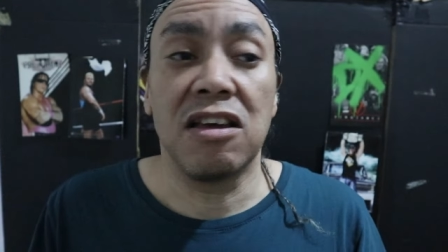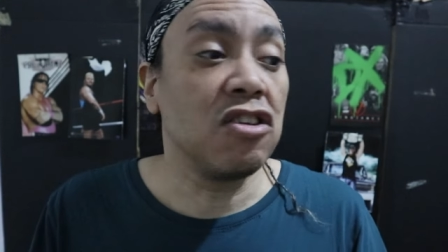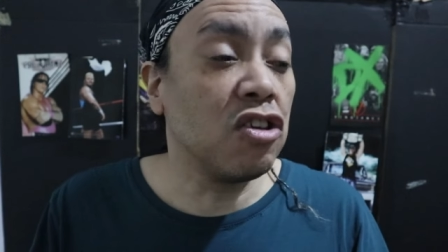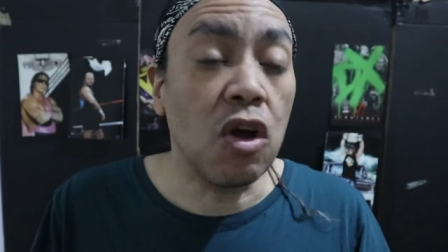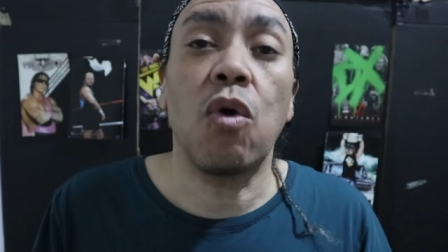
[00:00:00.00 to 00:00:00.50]

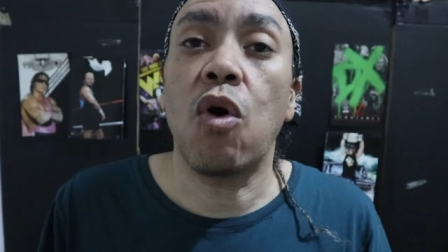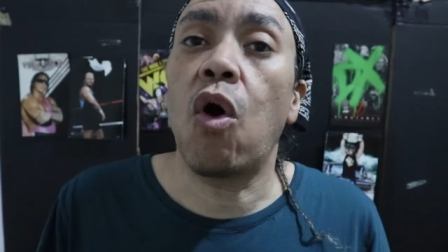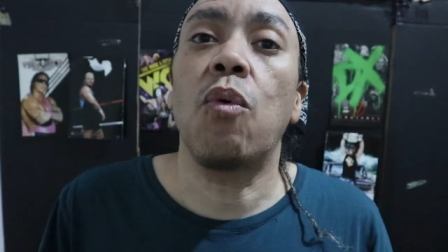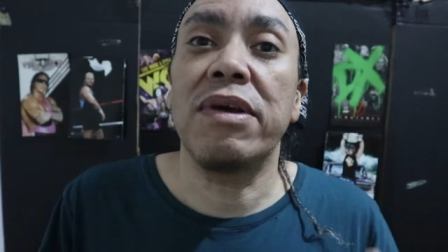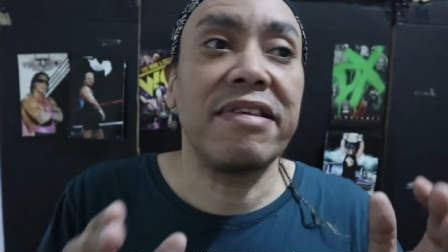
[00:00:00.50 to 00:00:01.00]
You don't
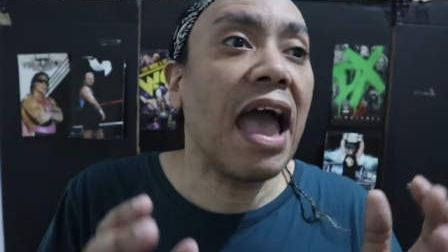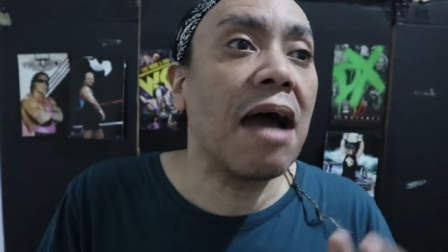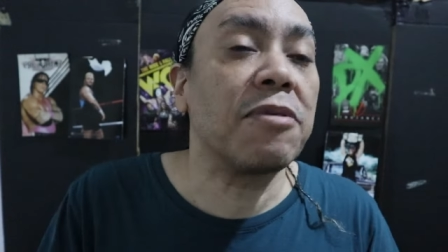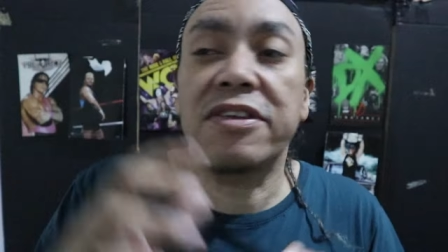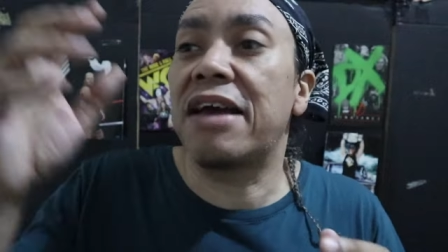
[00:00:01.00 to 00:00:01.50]
always
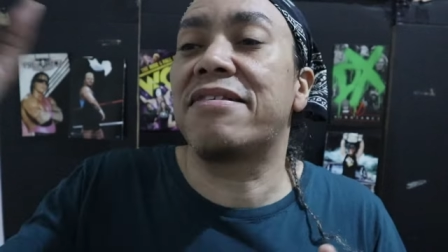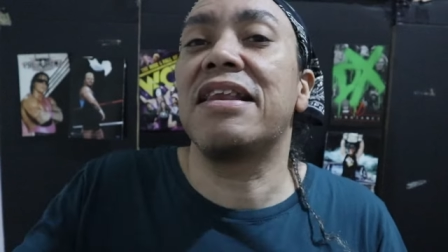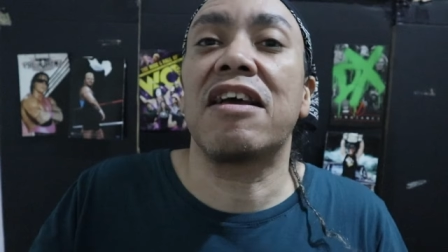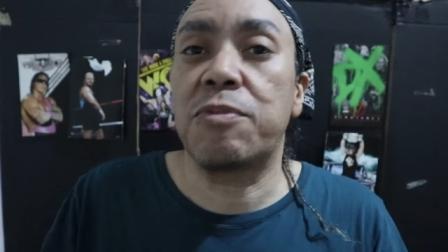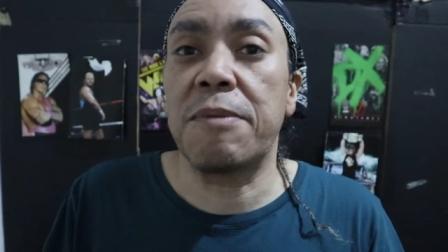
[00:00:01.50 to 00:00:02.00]
advertise the
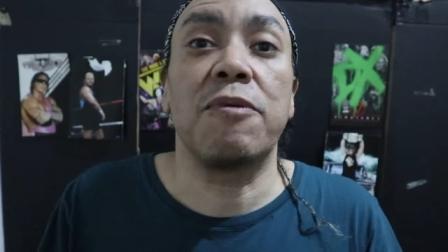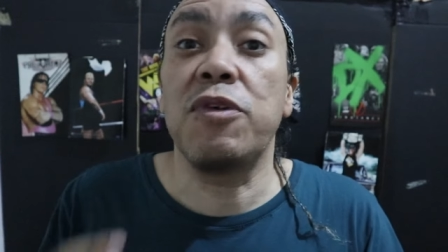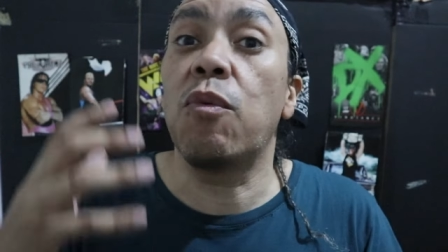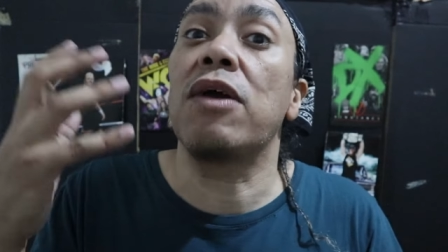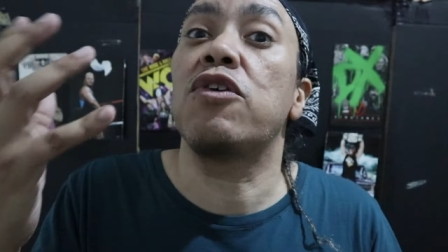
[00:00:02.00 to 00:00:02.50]
next pay per
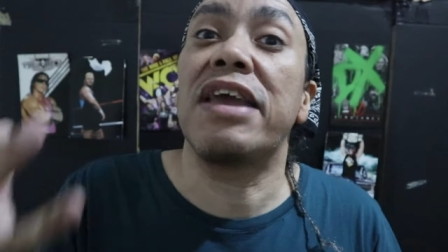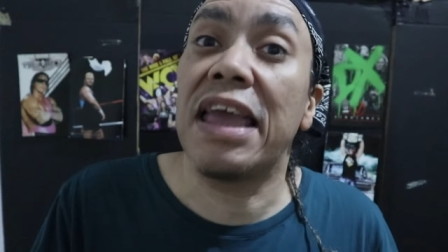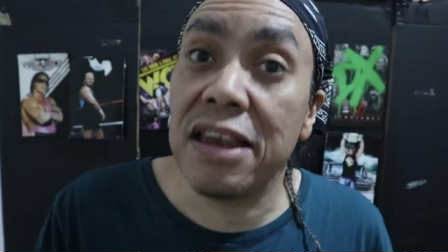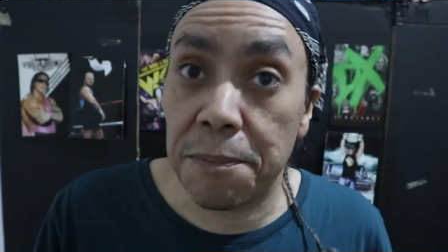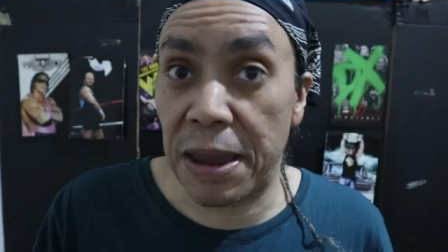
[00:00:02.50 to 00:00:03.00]
view while you're
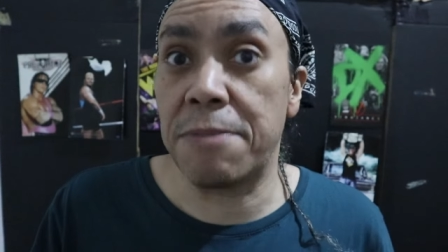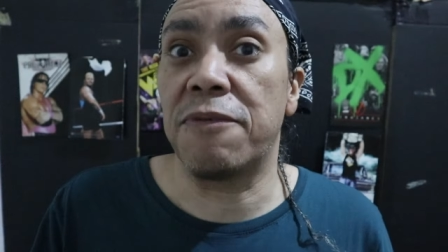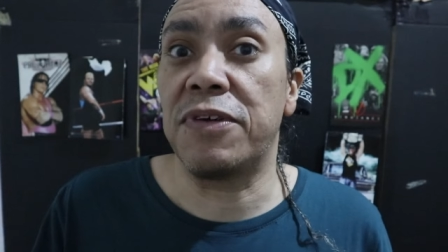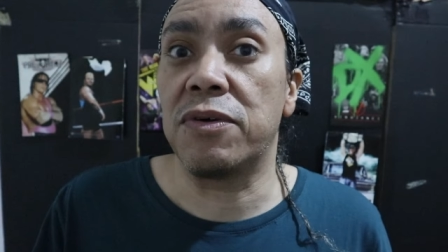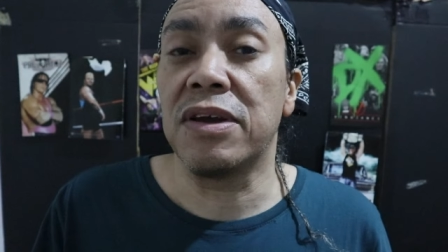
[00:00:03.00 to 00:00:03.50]
in the pay
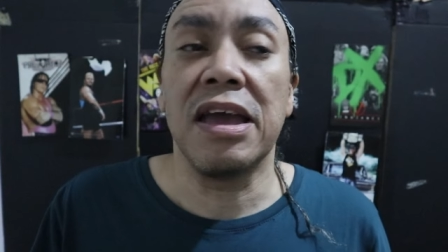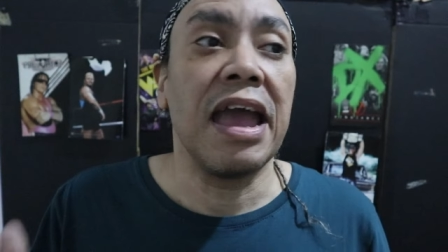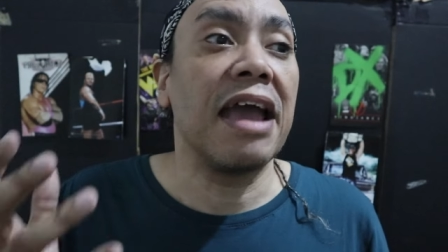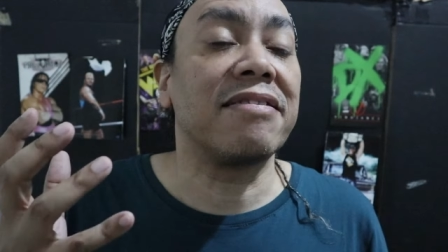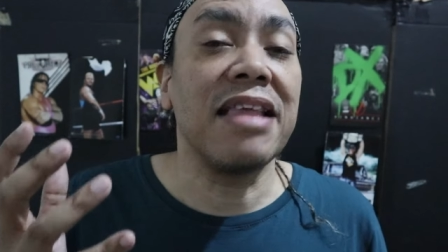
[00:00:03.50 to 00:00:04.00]
per view.
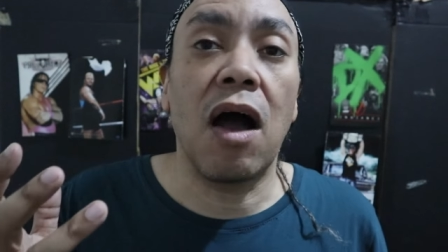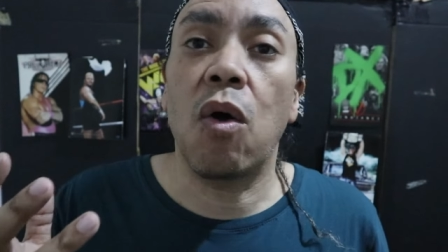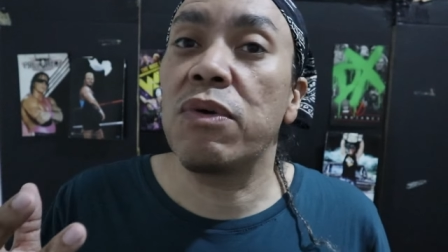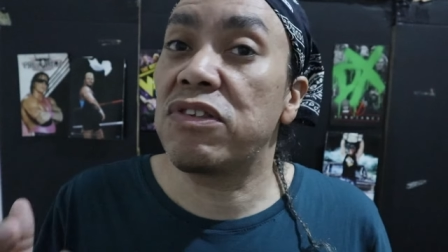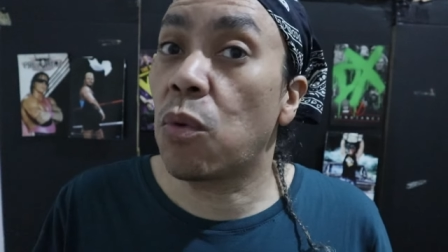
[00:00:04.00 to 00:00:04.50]
It's not
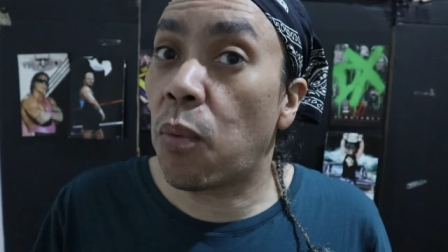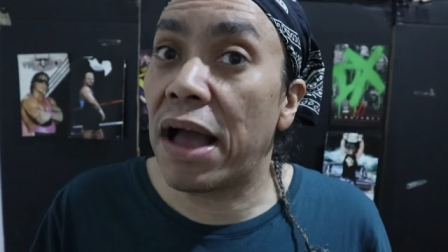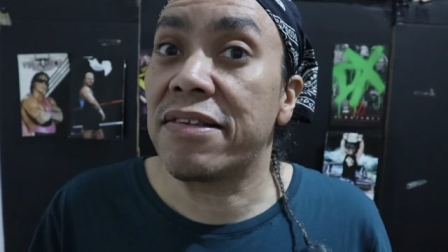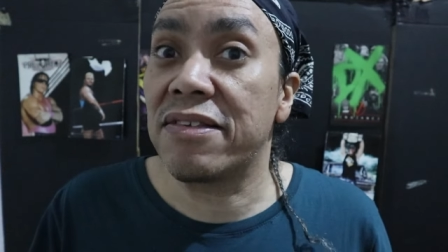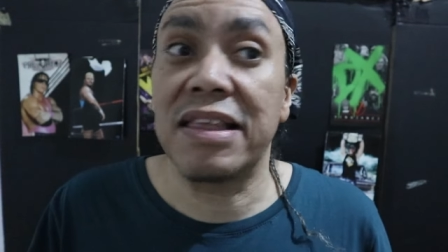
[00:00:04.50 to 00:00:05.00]
always the
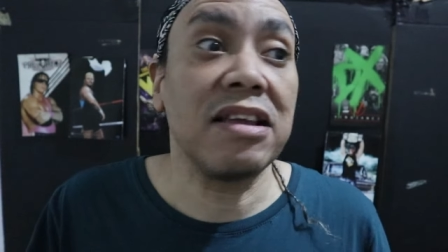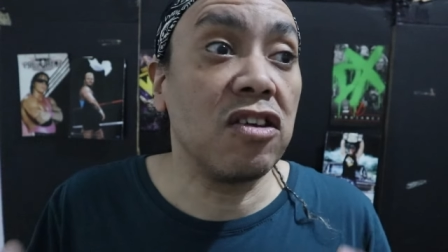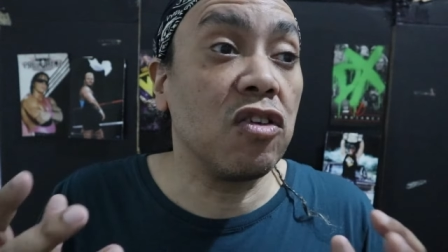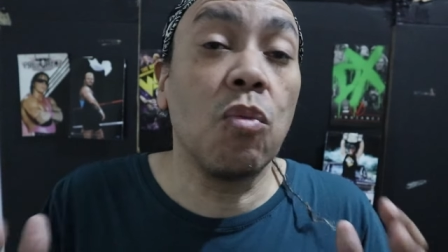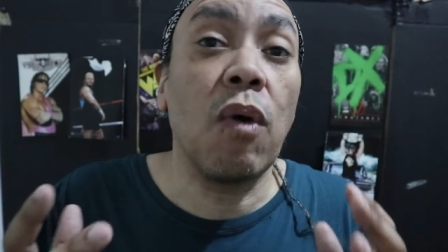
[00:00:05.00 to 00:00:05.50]
wisest thing
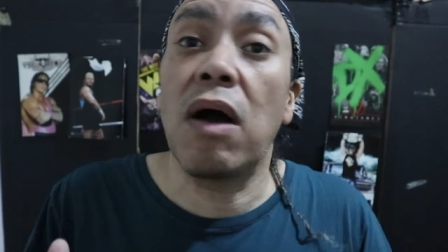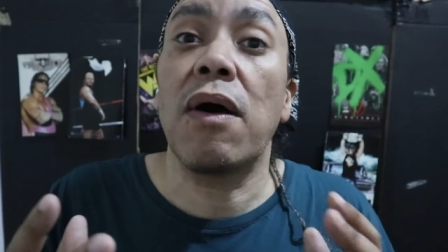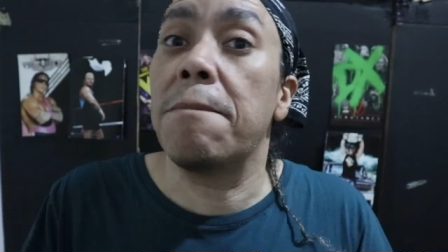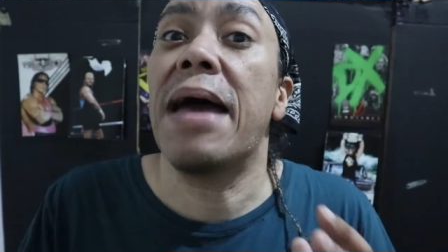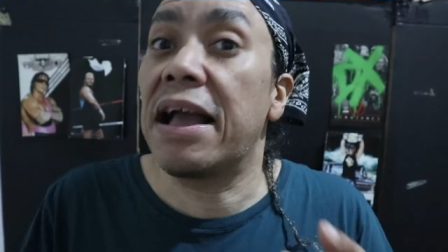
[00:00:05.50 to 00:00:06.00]
to do while
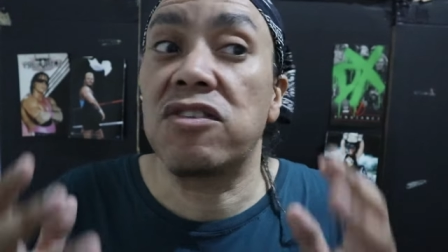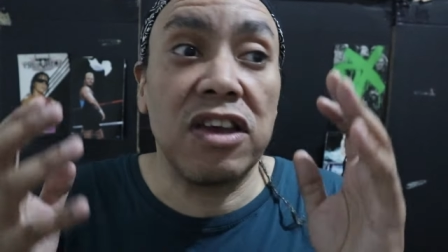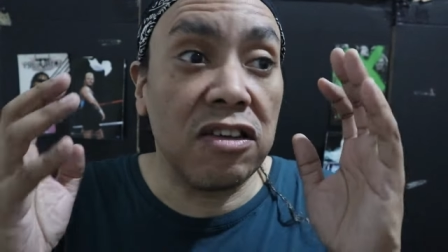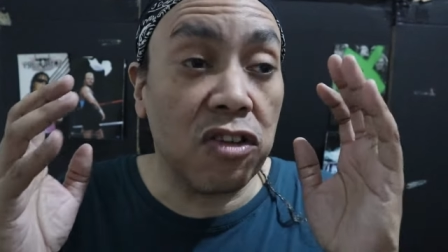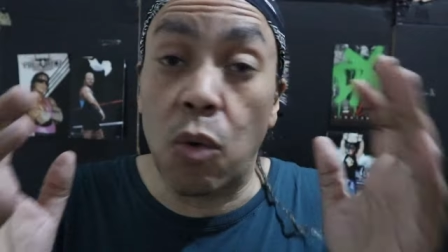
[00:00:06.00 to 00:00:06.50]
a match
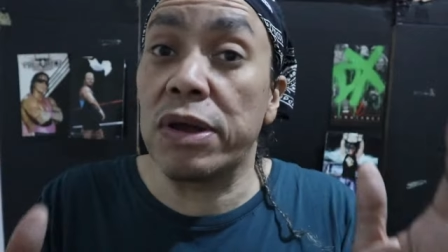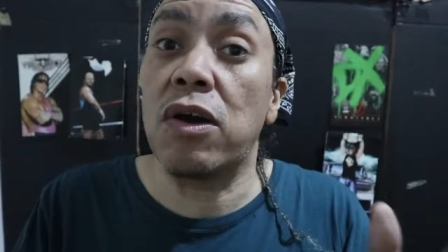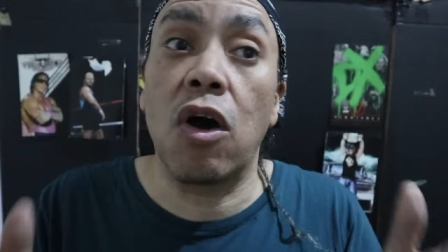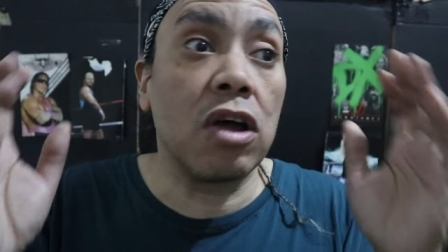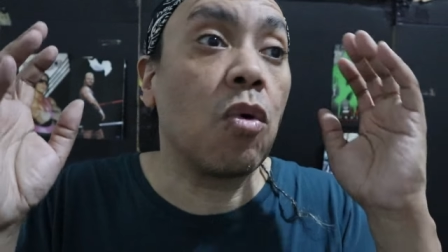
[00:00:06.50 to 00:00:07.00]
is
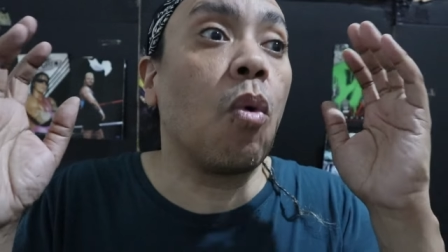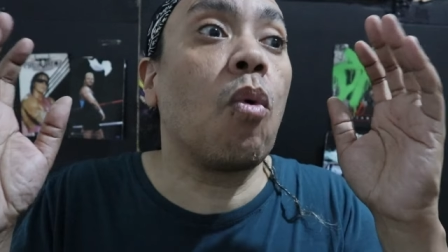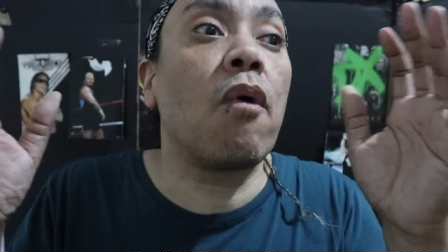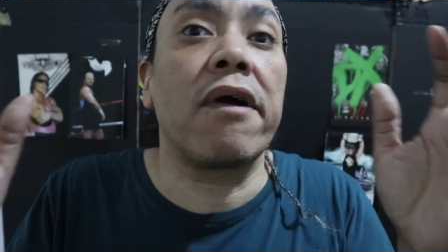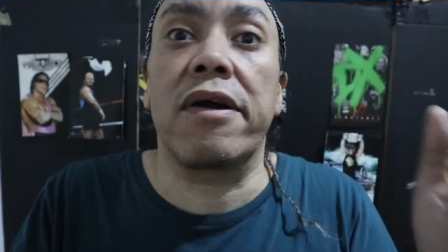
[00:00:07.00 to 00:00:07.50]
going on
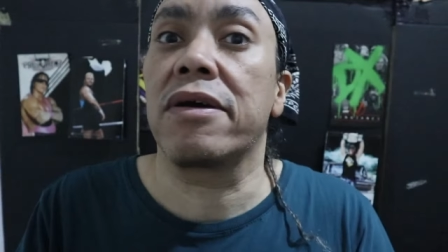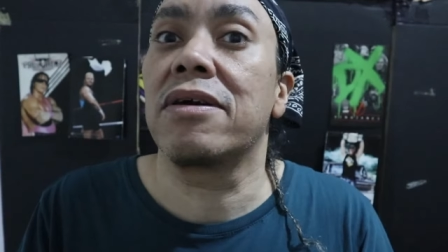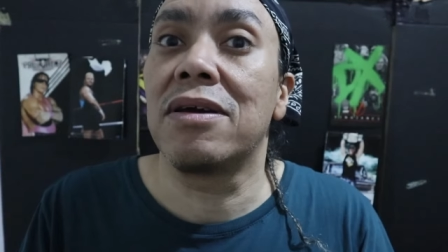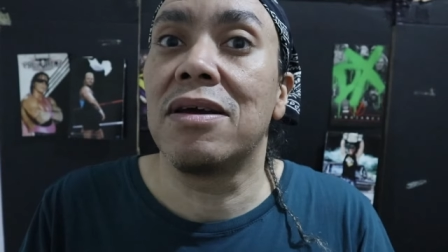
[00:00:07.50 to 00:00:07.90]
or